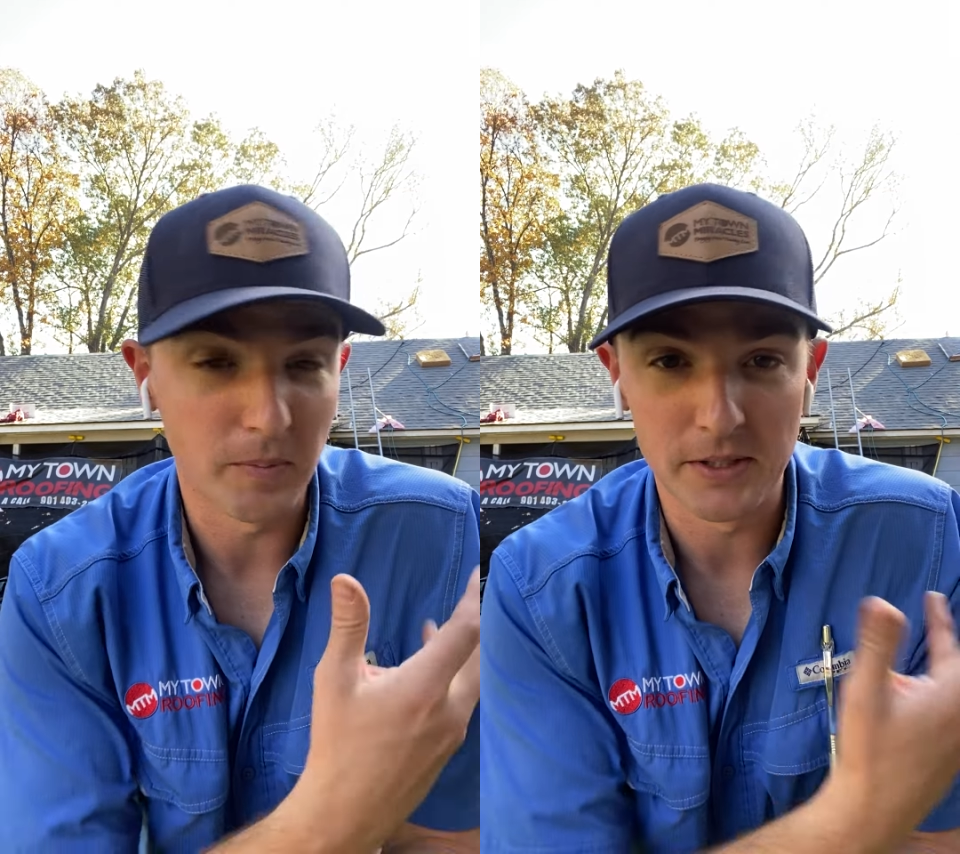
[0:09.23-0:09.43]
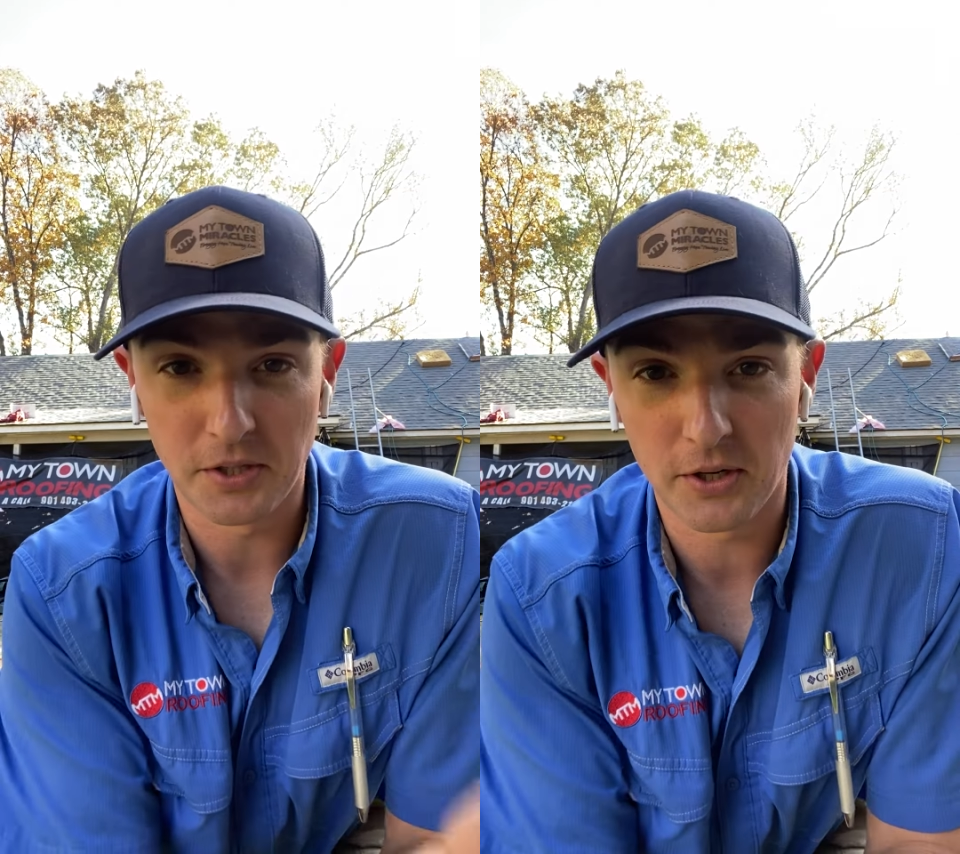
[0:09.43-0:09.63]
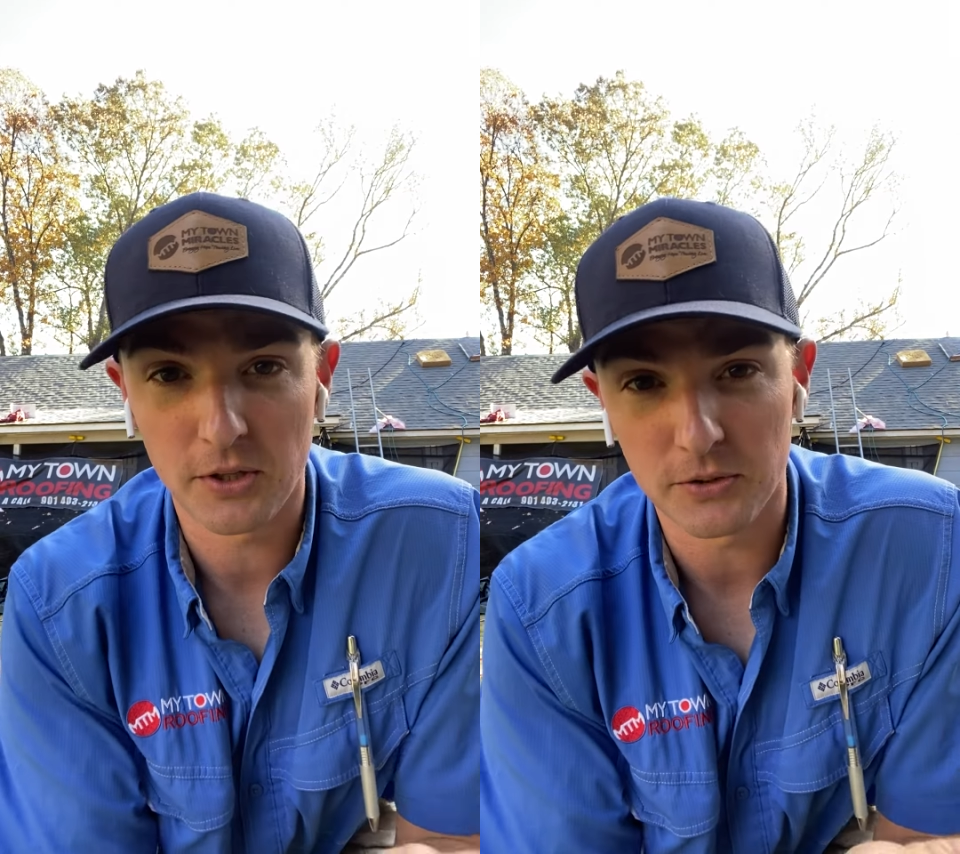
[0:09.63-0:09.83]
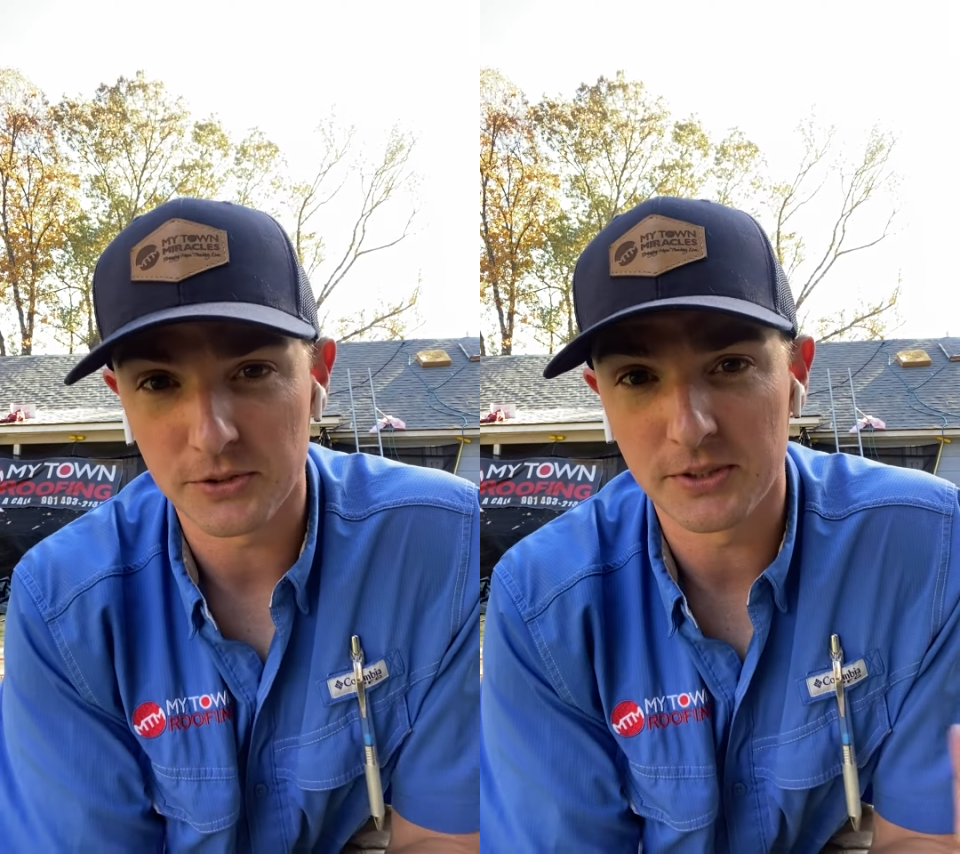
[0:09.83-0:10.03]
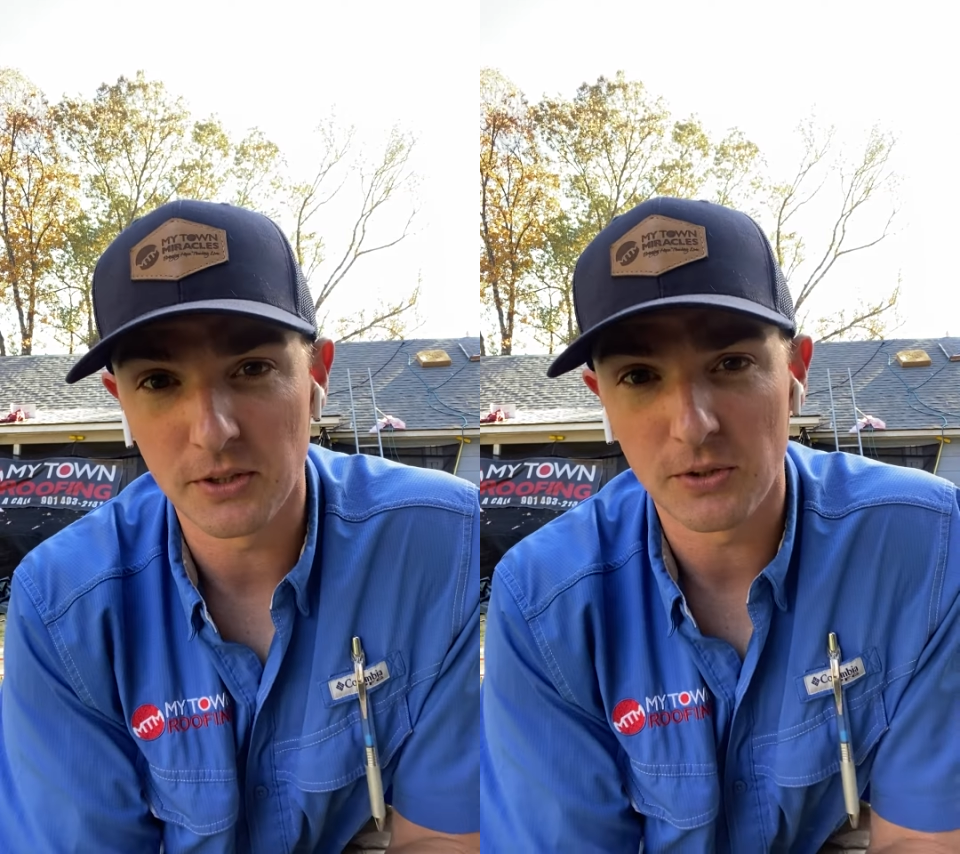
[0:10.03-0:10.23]
materials
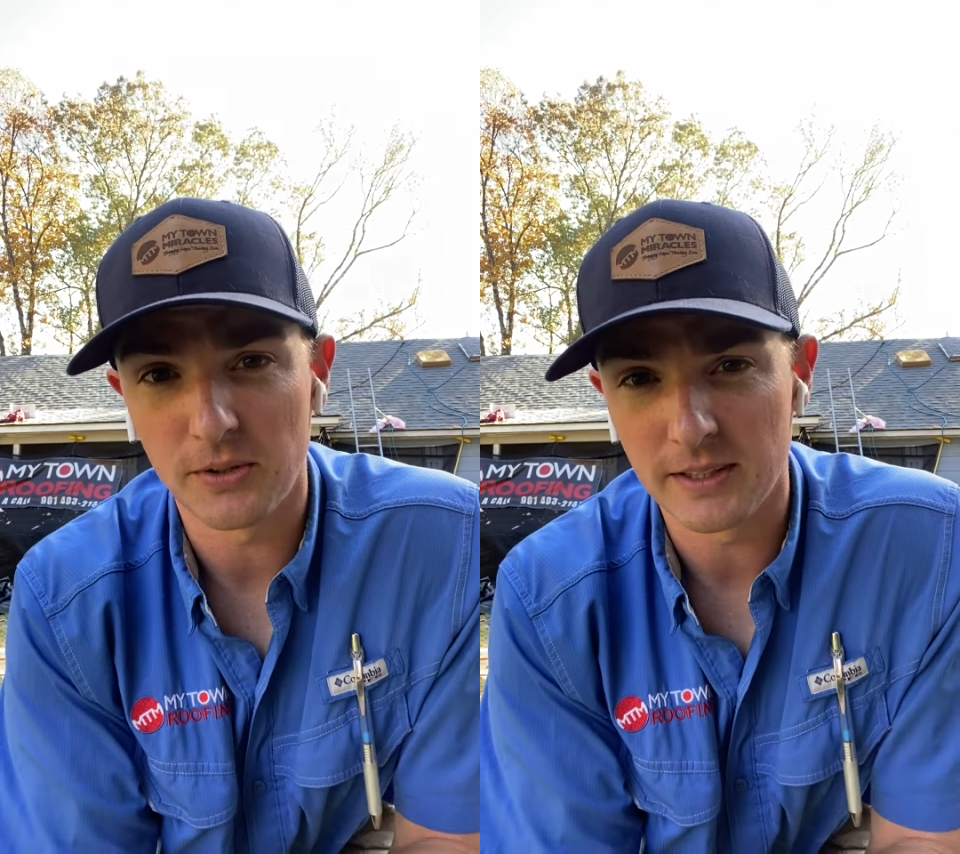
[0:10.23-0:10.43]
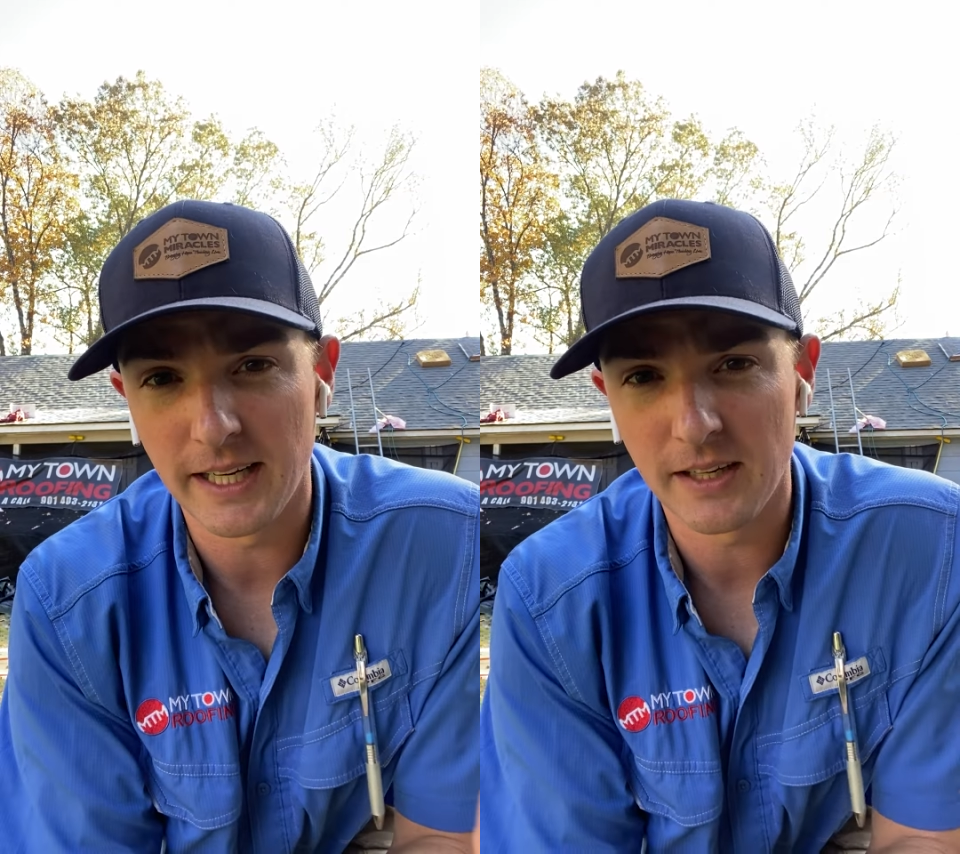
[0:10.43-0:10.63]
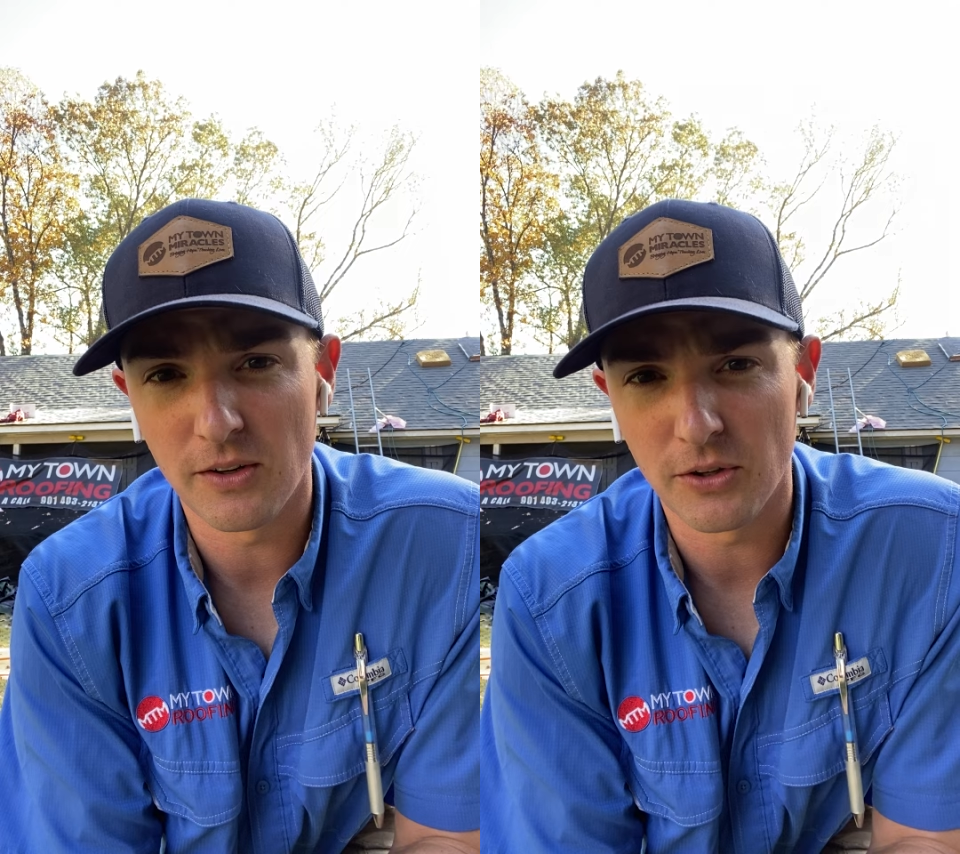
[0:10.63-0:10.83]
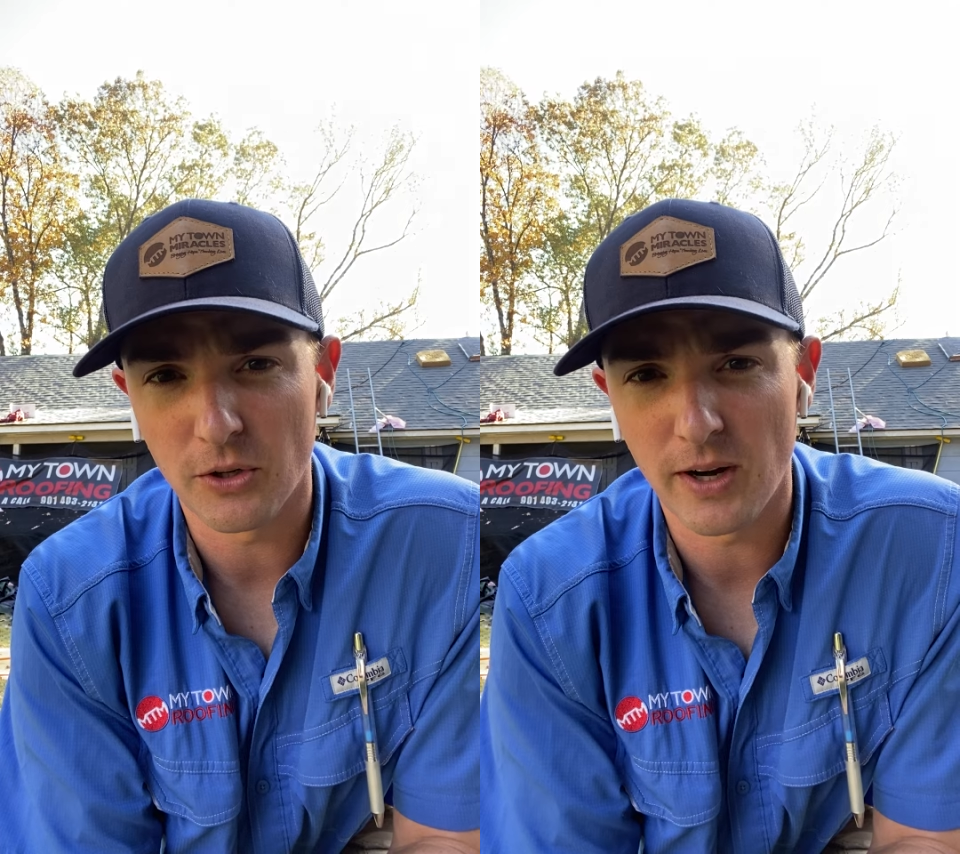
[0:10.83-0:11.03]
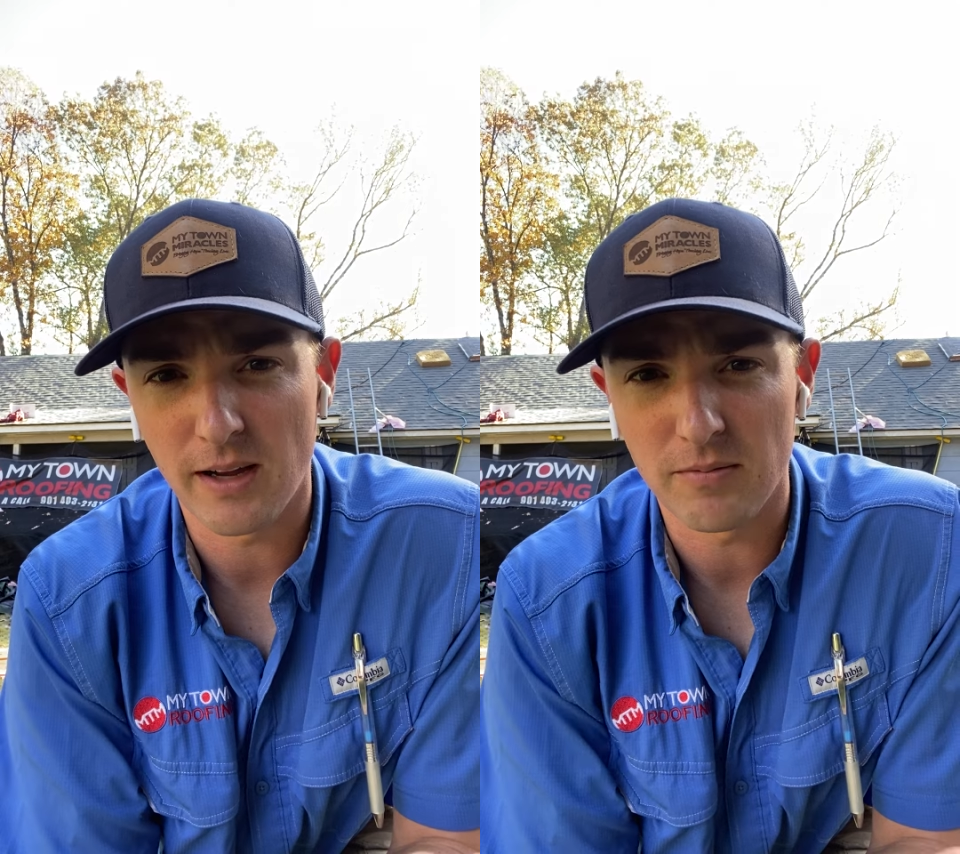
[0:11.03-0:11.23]
still laying on the
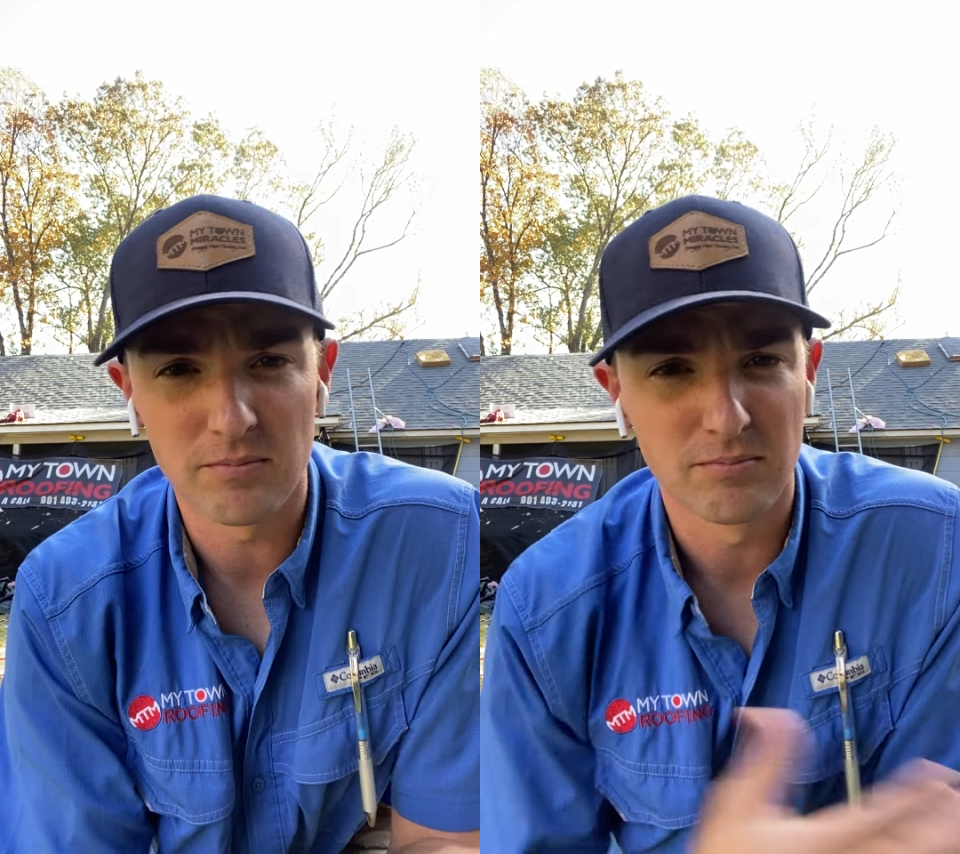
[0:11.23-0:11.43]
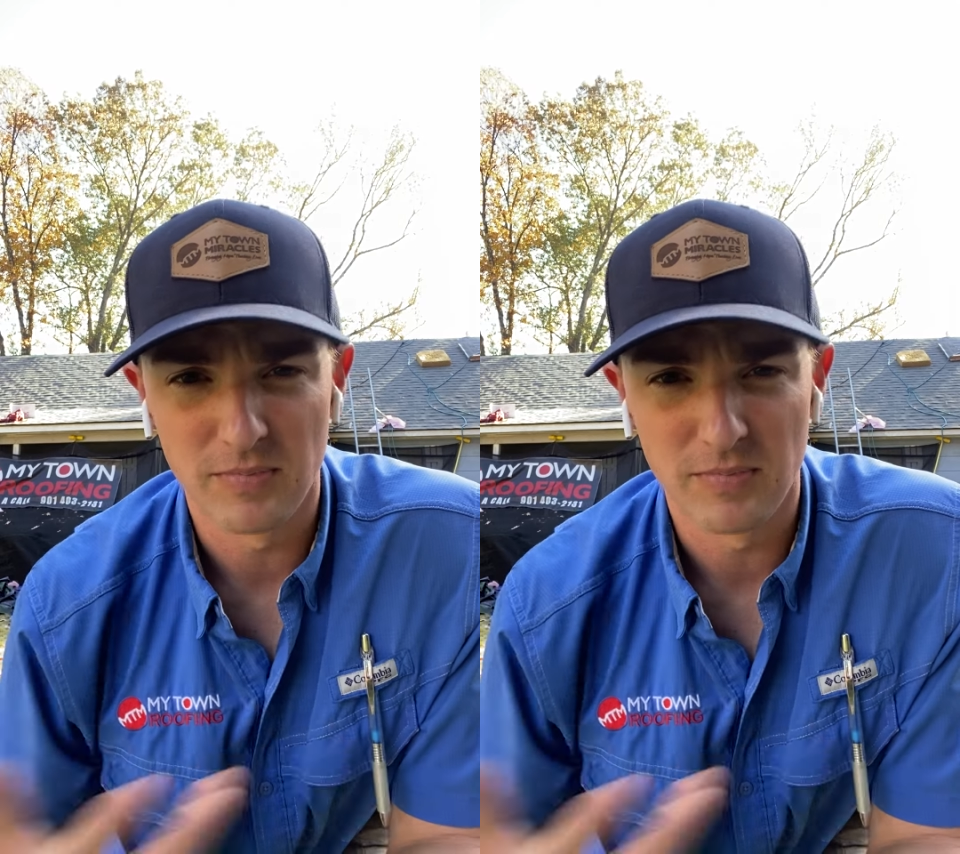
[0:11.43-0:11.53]
ground.